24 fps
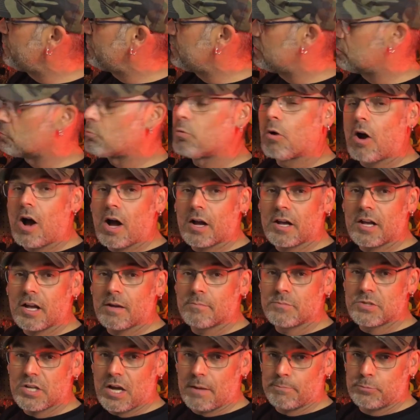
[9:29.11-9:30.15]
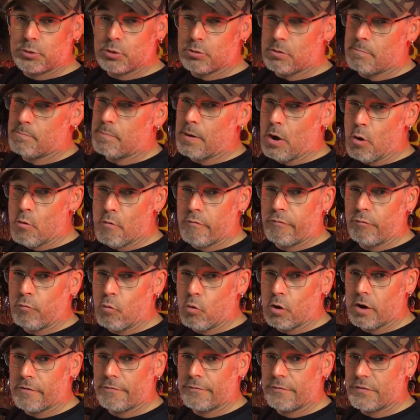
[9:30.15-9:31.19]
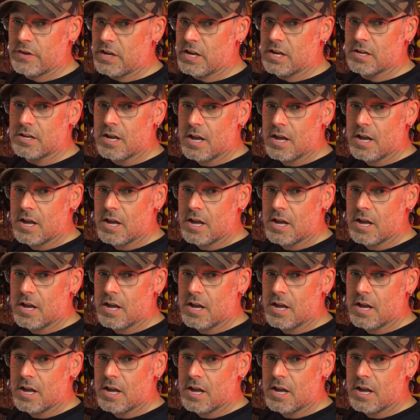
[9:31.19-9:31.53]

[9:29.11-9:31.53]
and rock comes up to about 4 feet,